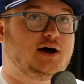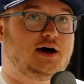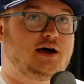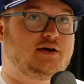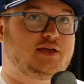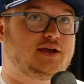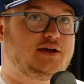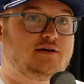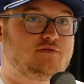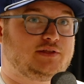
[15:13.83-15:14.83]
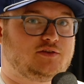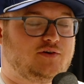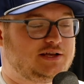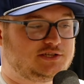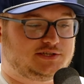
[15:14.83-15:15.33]
I, I think I have like the
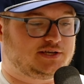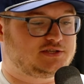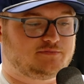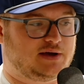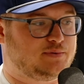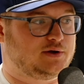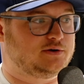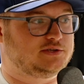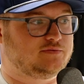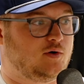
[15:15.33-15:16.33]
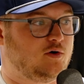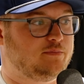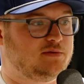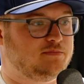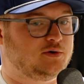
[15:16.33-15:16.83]
last six of my putters have all
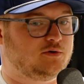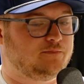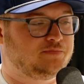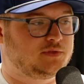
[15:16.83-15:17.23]
been built